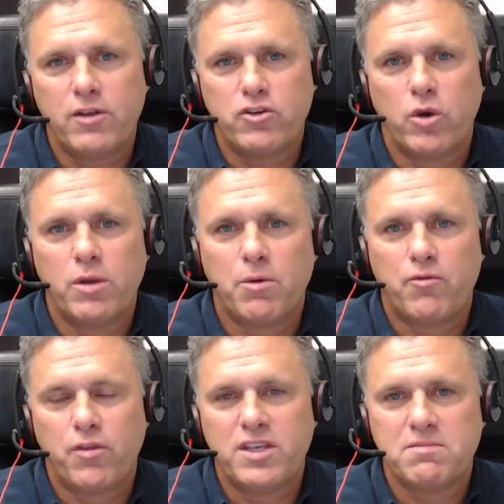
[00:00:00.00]
enjoyable
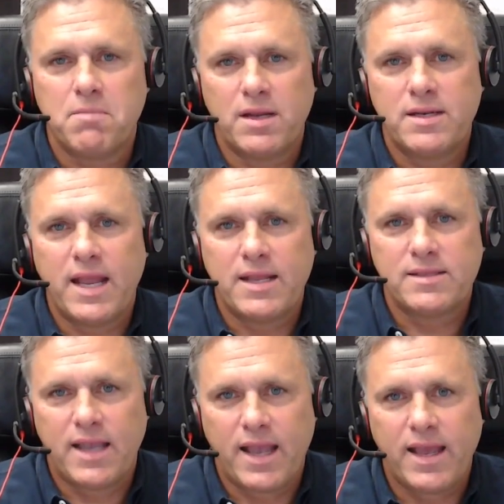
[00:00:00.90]
for these mundane
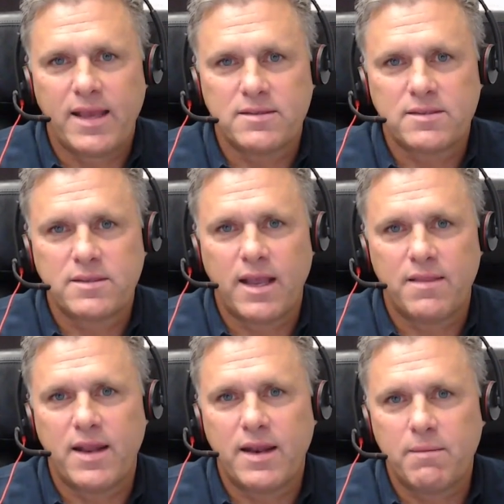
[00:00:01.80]
tasks,
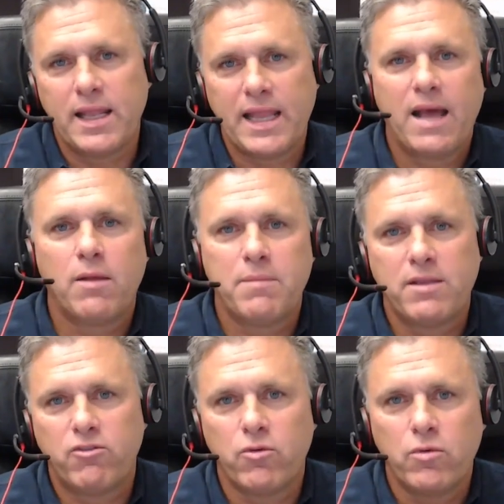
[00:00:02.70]
and then it allow
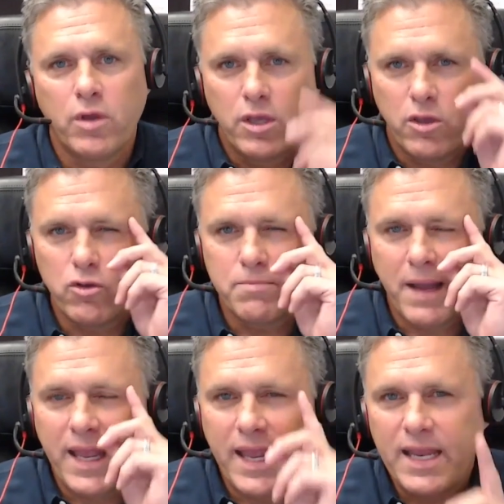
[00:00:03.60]
me to use
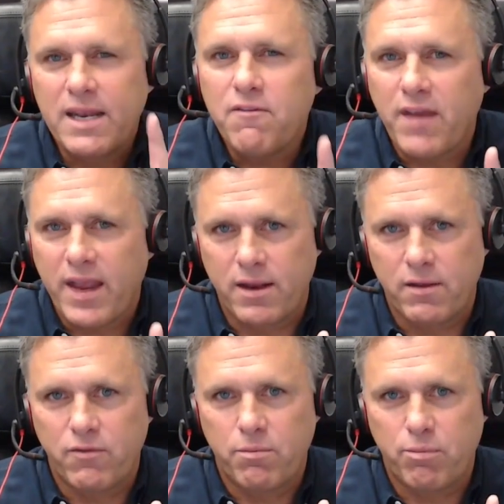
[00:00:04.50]
my
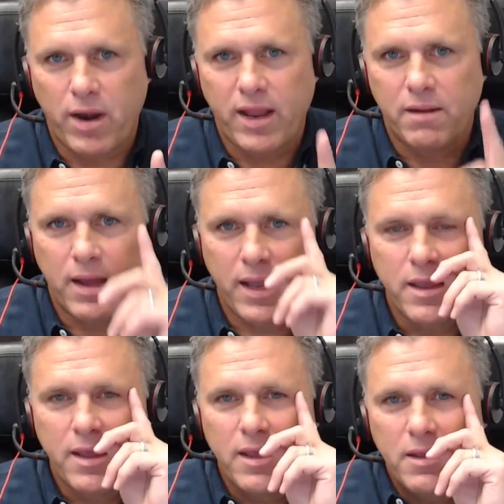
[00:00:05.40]
innovative brain, my
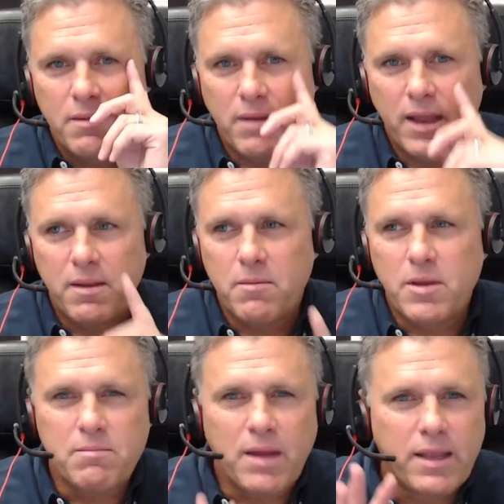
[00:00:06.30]

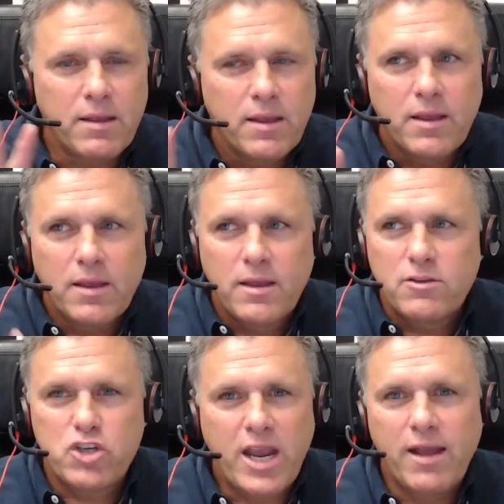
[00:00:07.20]
my
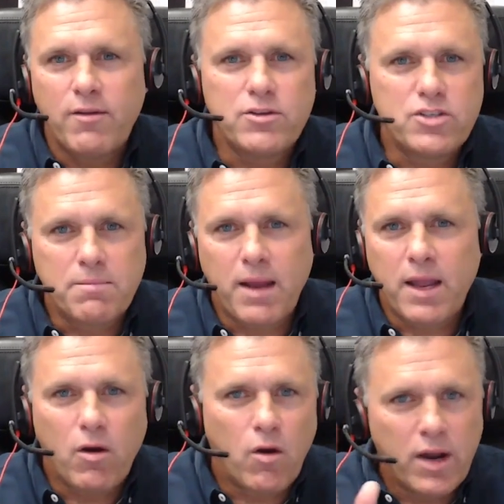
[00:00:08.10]
challenging, my
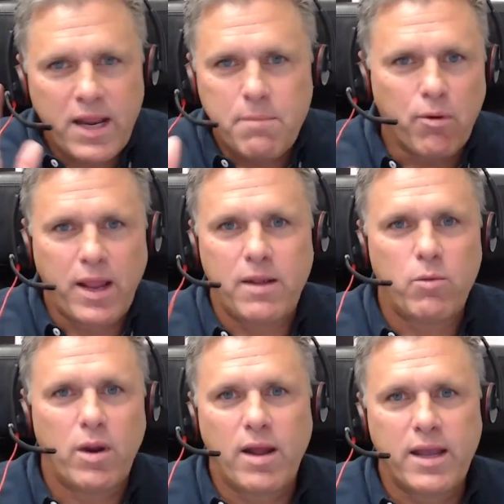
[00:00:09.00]
arty brain,
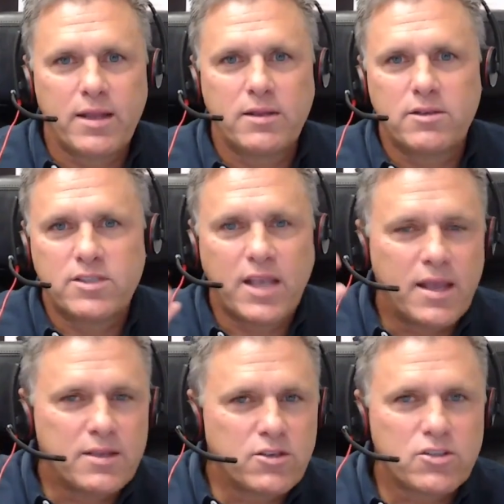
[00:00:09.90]
where I can say,
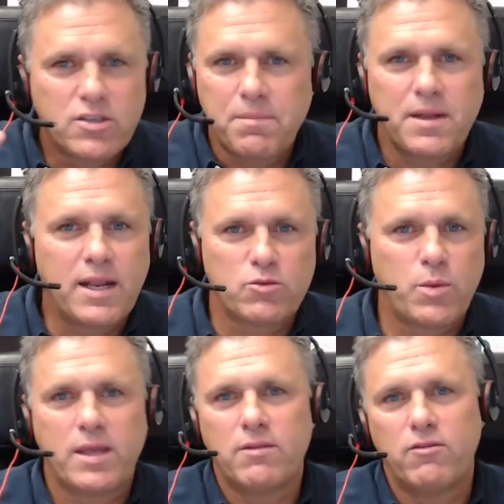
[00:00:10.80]
is there something else
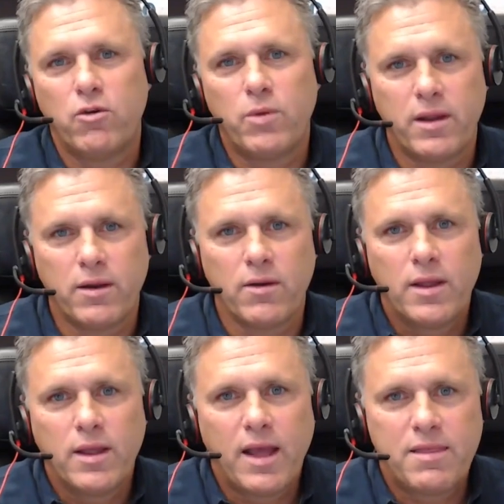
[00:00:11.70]
we can do here?
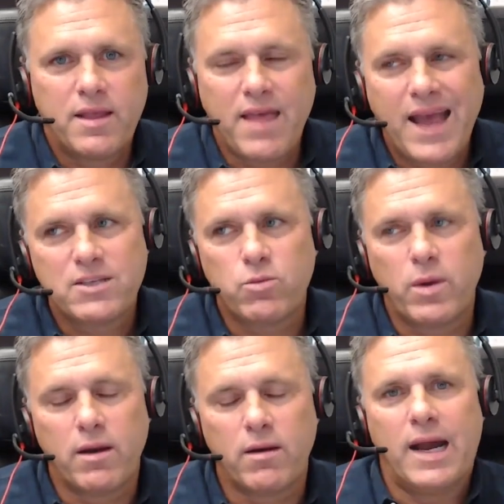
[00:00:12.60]
I think that's
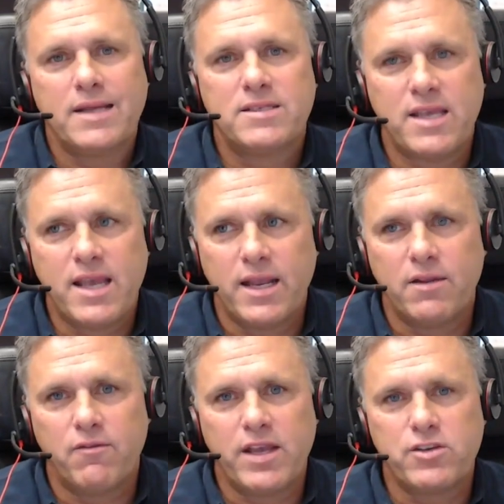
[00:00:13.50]
where I see
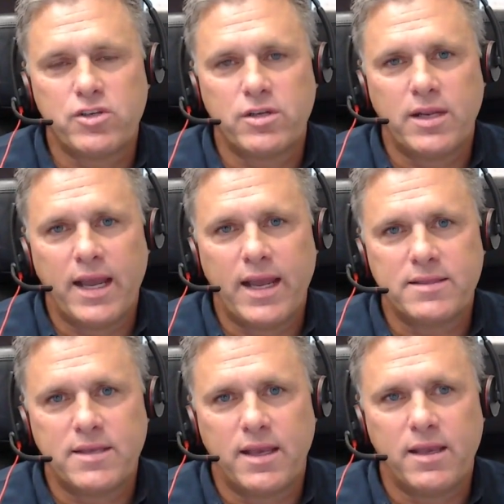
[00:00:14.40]
innovation
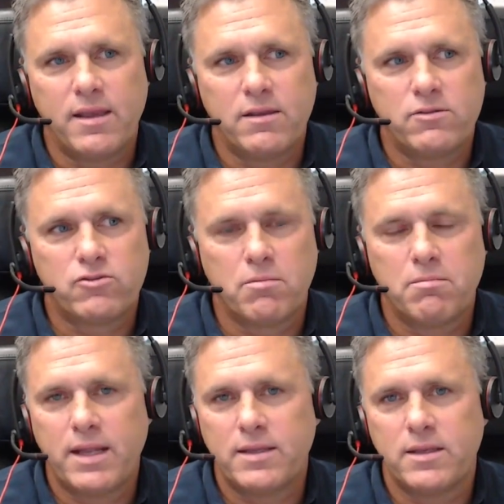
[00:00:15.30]
as a
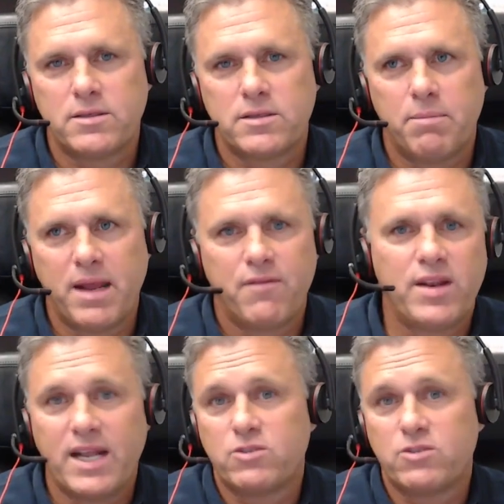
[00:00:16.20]
tremendous benefit, and